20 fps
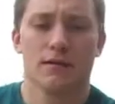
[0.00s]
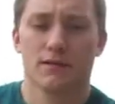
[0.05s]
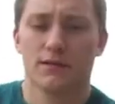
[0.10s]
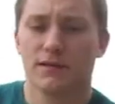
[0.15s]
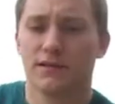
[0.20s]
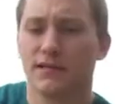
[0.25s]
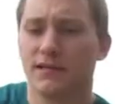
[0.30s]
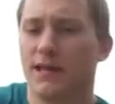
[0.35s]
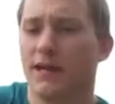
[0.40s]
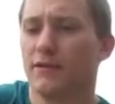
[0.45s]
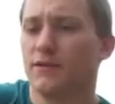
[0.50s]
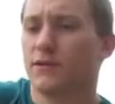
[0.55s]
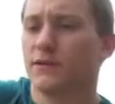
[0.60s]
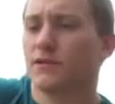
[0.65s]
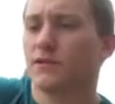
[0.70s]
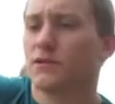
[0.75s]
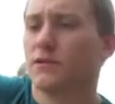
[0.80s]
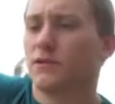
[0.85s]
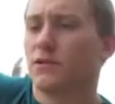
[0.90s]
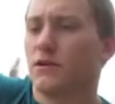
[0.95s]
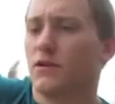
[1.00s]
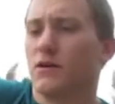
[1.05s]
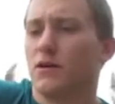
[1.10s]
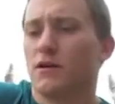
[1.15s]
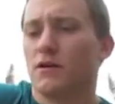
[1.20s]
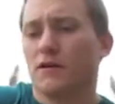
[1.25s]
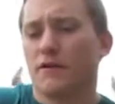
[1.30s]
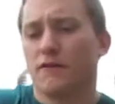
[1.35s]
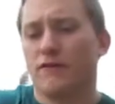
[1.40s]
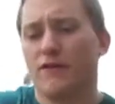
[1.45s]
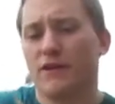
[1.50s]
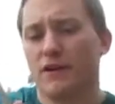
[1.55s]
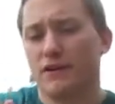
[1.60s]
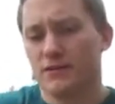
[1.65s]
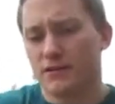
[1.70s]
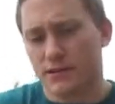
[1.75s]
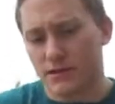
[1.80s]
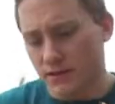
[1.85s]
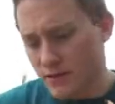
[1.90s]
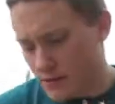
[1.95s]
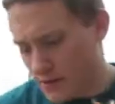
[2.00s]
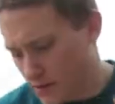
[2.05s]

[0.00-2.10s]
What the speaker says: See how this fares.